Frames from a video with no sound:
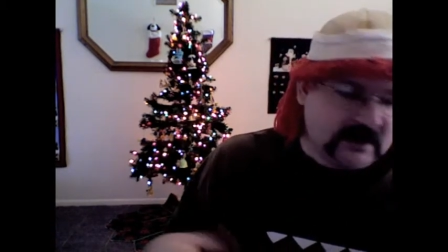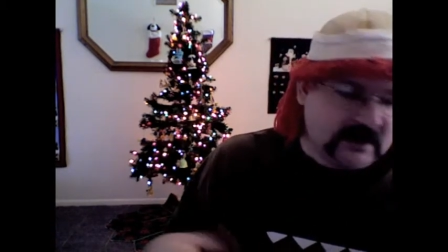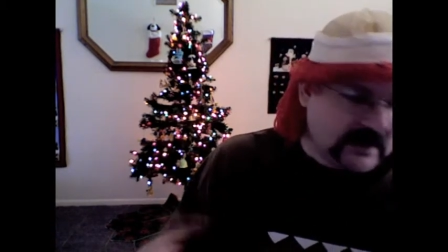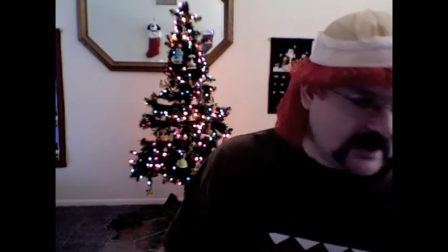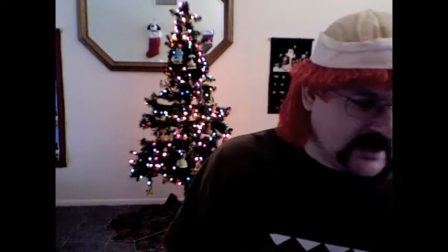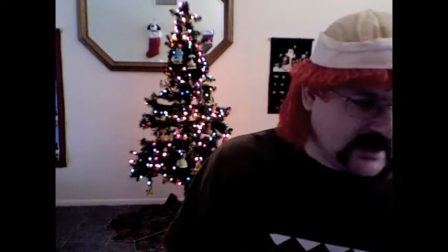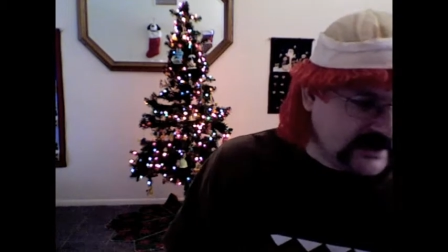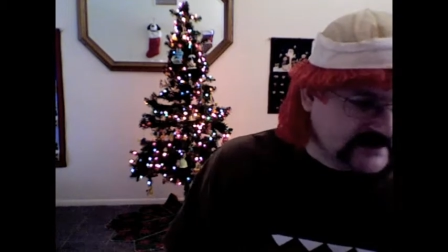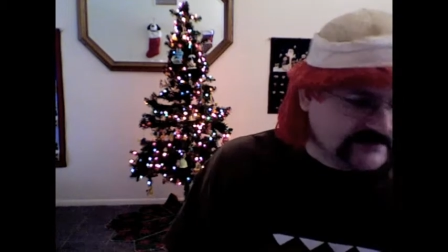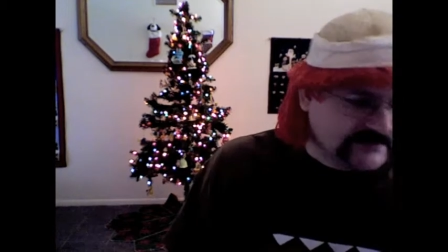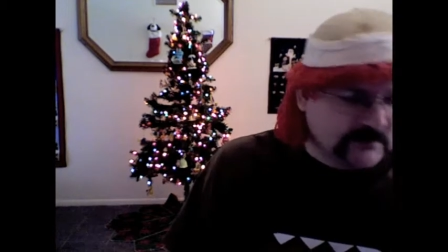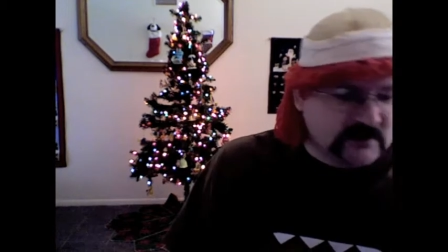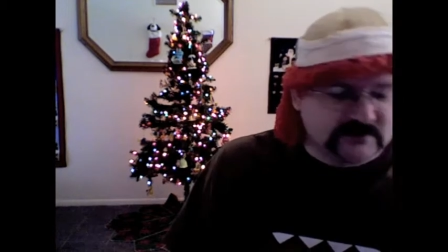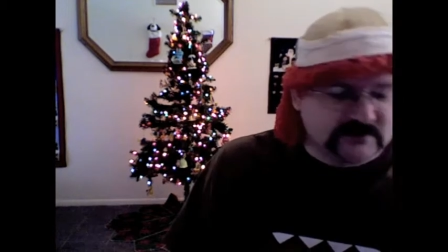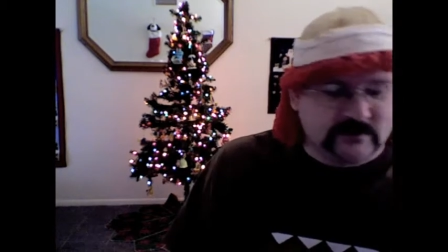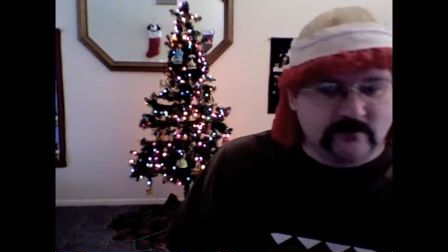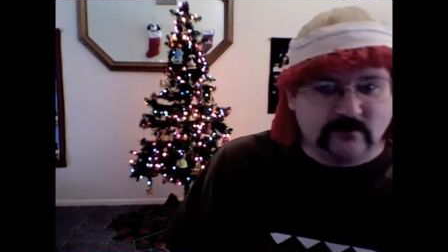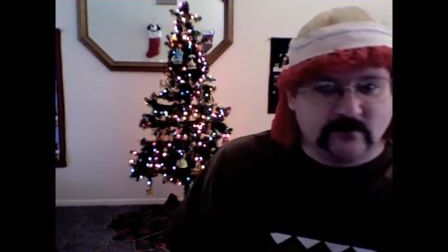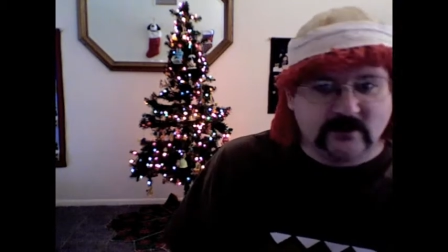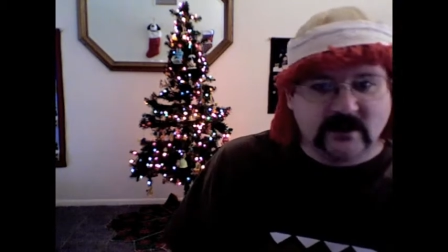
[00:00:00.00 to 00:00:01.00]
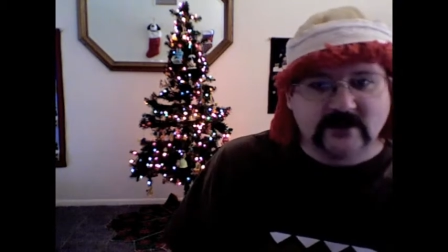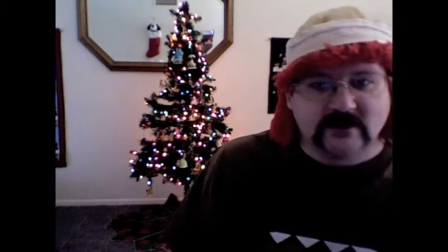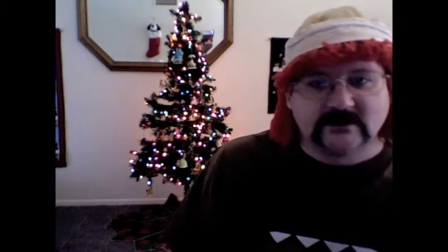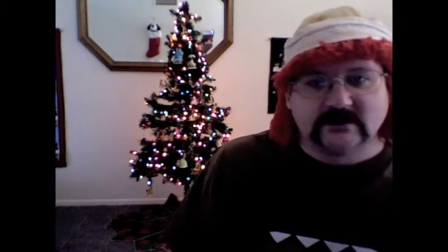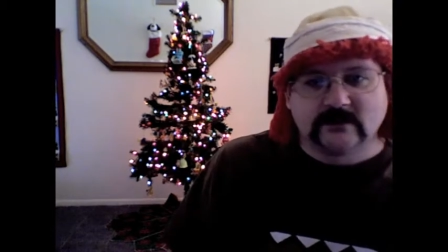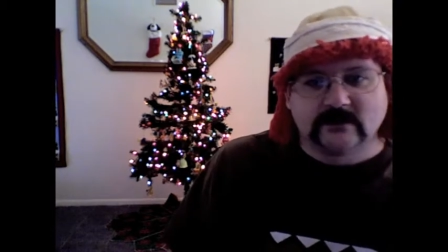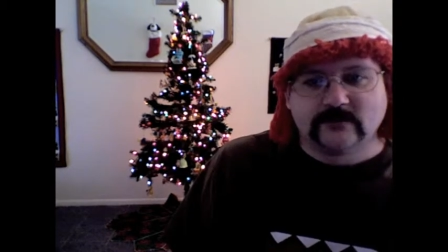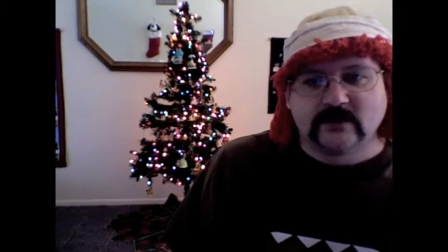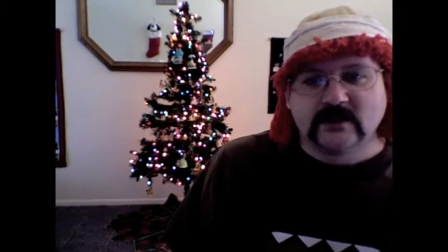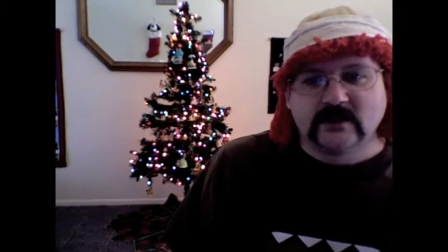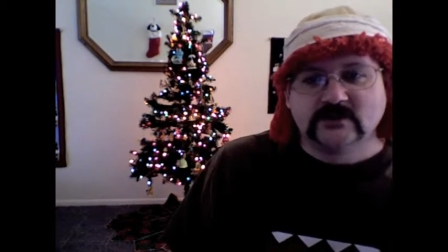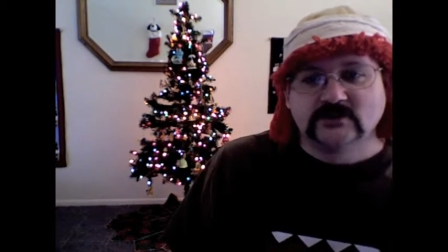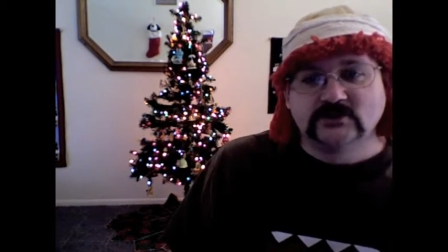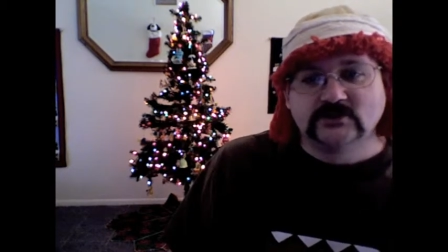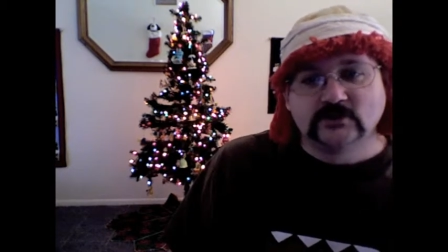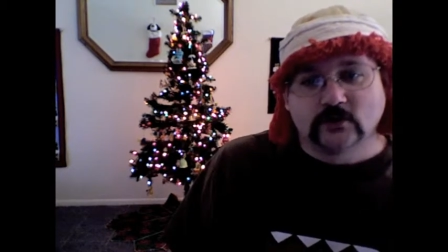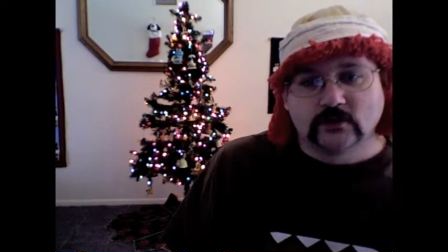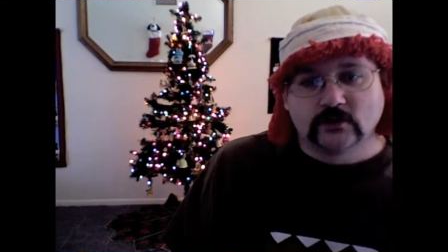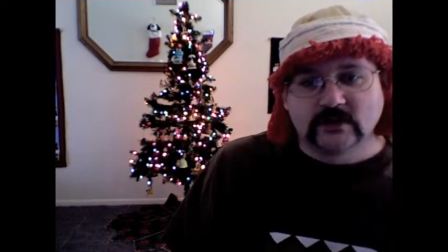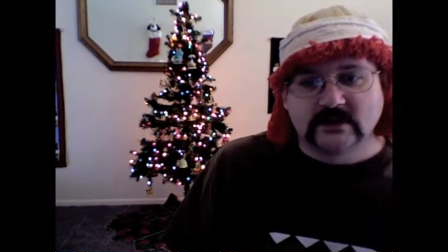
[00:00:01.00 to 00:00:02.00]
as most people end up in
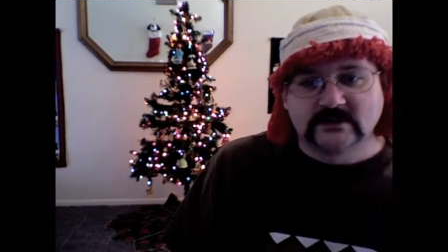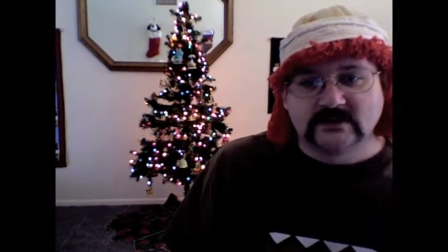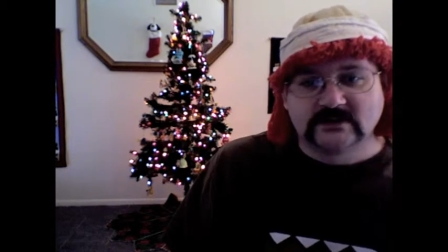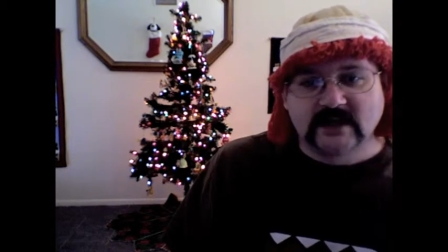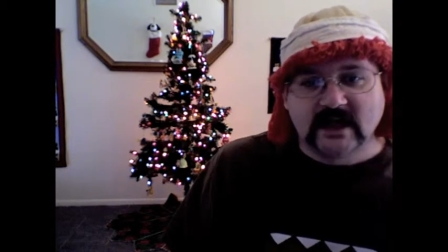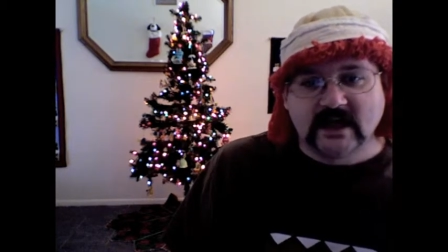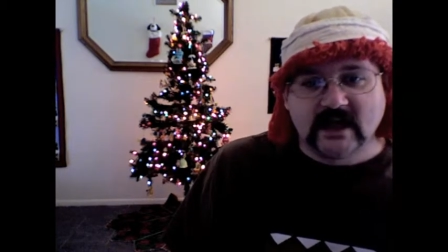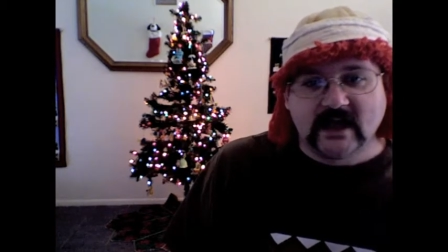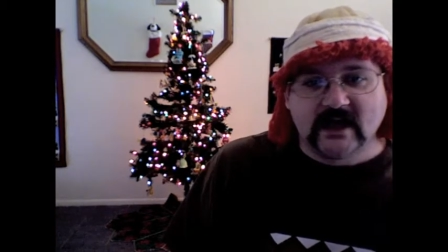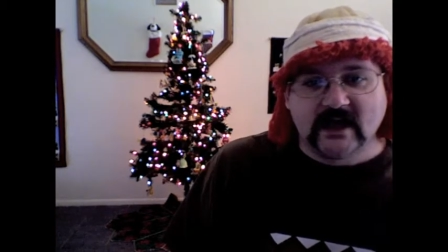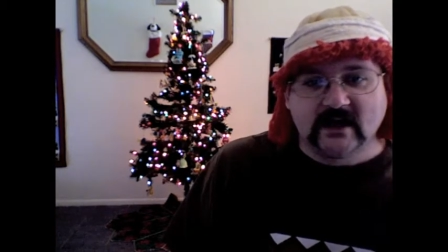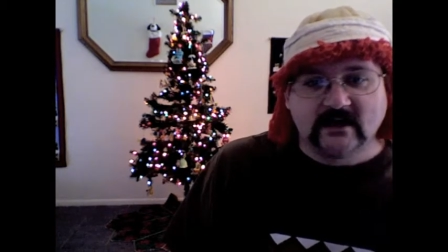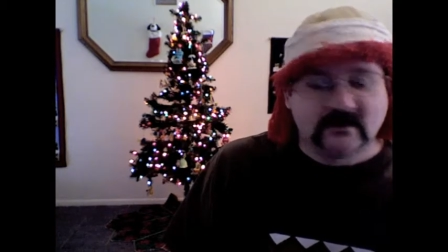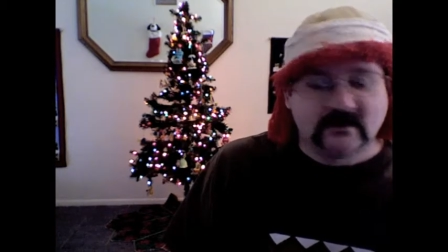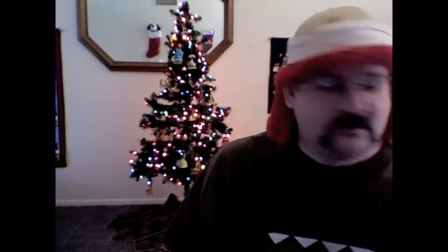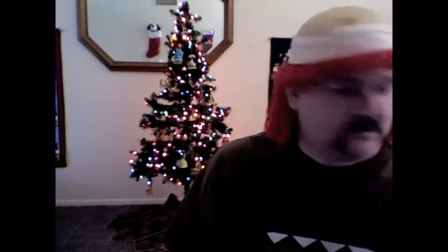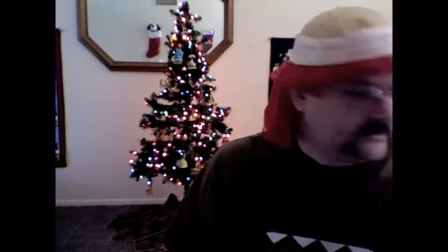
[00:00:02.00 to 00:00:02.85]
Johnny's care,